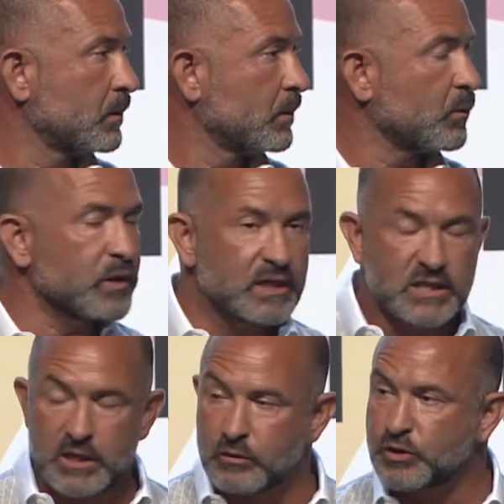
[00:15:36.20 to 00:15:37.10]
And we
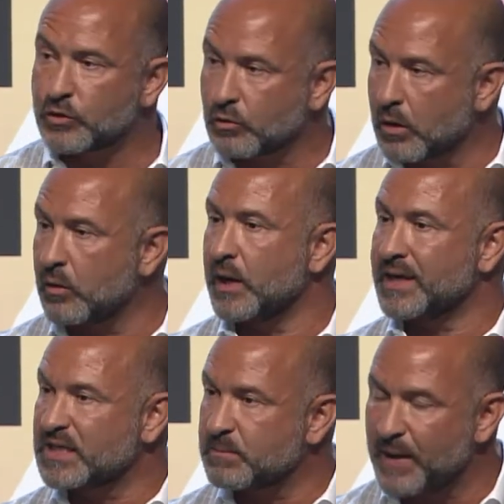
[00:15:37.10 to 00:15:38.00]
continue to grow and
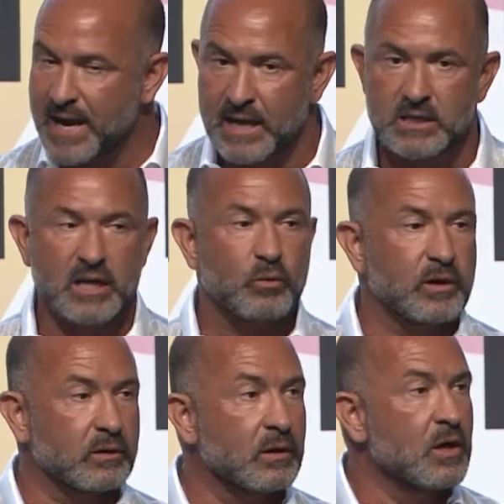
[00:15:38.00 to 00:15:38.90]
expand, and
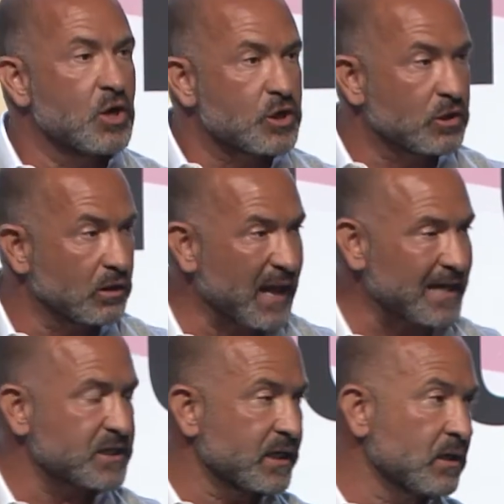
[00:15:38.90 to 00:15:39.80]
we're
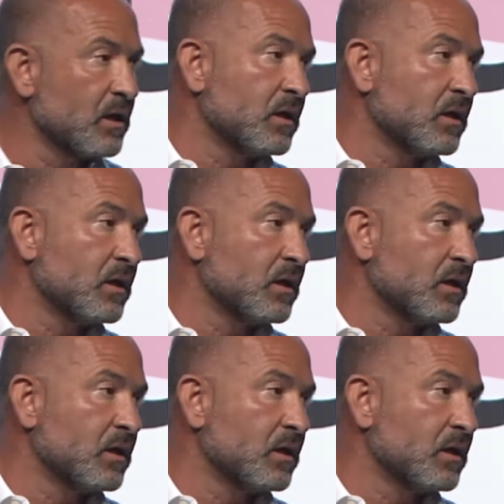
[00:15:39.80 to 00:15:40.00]
collecting